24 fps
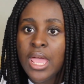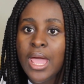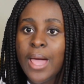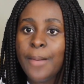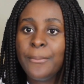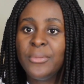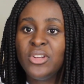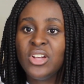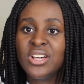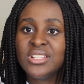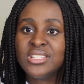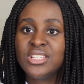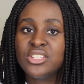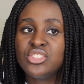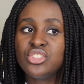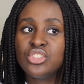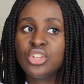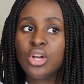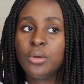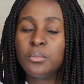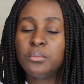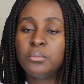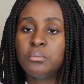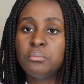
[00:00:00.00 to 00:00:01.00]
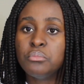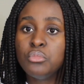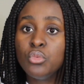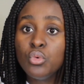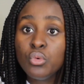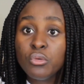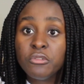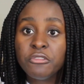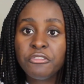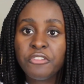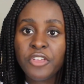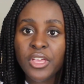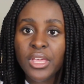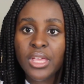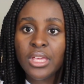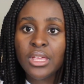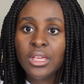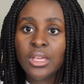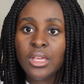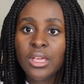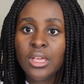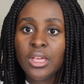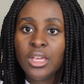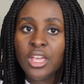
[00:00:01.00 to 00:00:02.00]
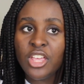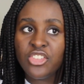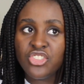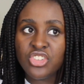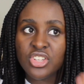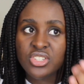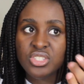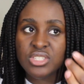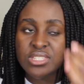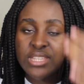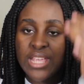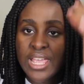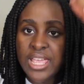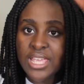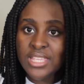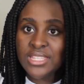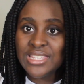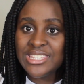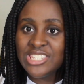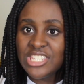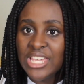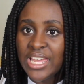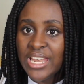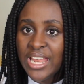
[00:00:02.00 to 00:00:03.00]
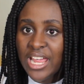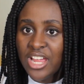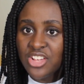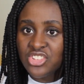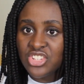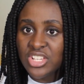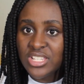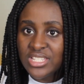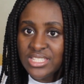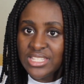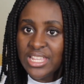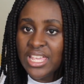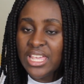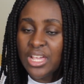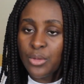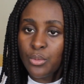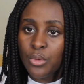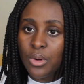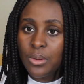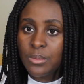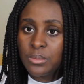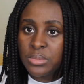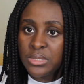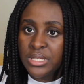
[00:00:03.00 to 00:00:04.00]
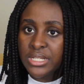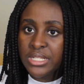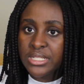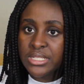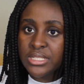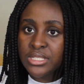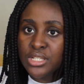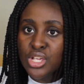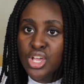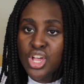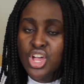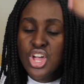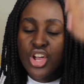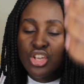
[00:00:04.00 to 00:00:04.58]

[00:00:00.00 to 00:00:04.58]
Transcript: and because it's not moving, it's just the shed hair is just staying in one place.